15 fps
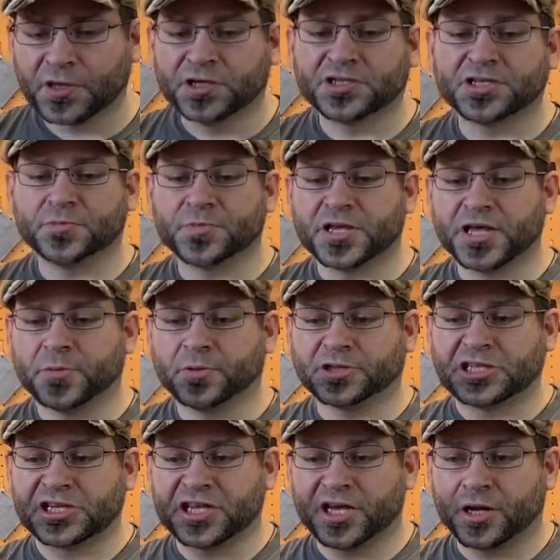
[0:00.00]
to be able
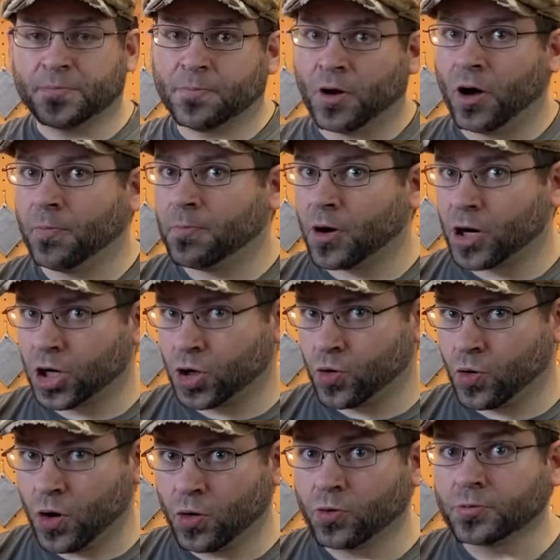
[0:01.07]
to get a ballpark
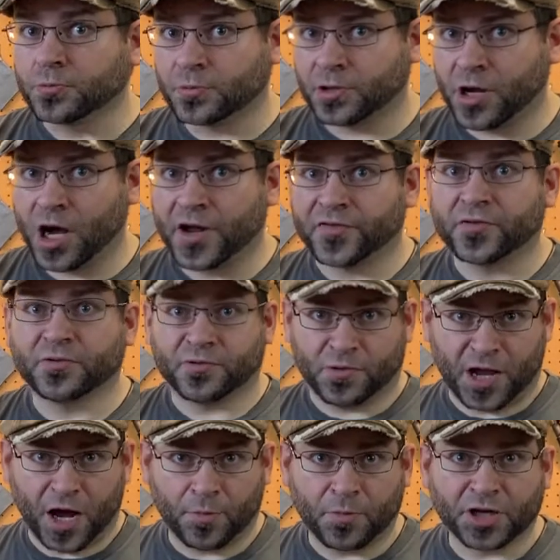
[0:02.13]
quote on
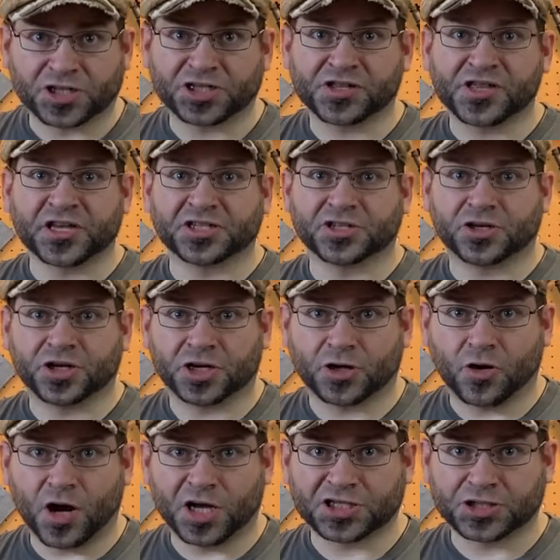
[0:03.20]
how much things are going to
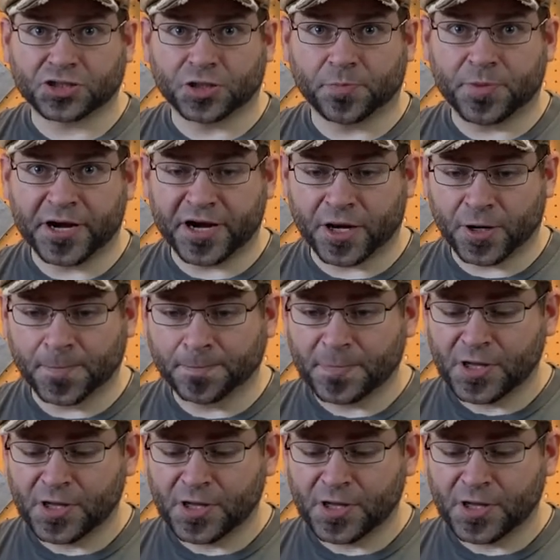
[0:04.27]
cost to repair,